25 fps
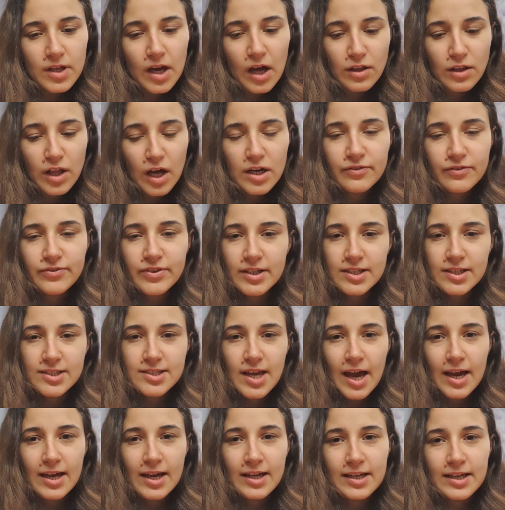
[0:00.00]
a lot of
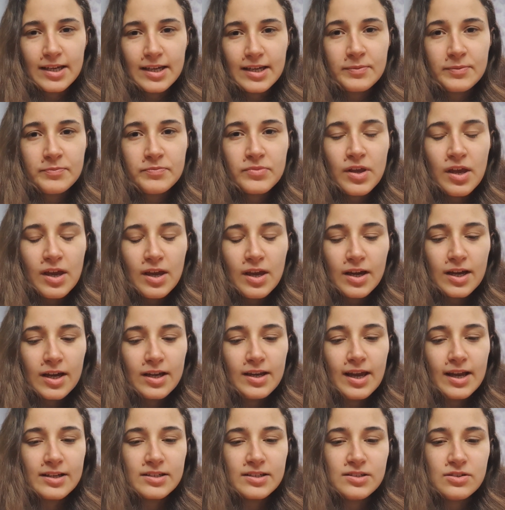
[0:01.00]
anxiety
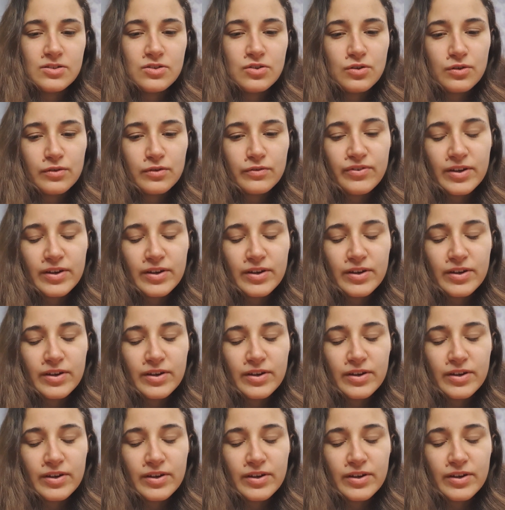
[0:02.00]
connected to